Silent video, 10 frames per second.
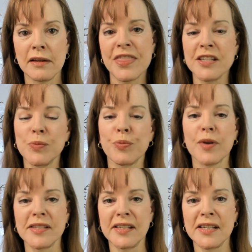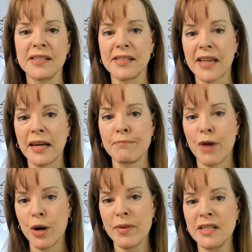This precedent-setting
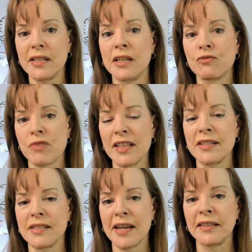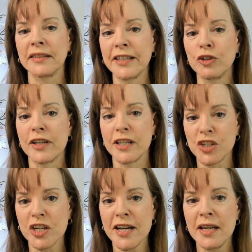moment in real estate legal
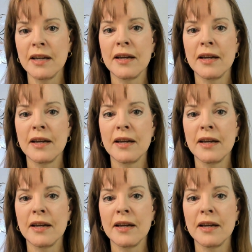history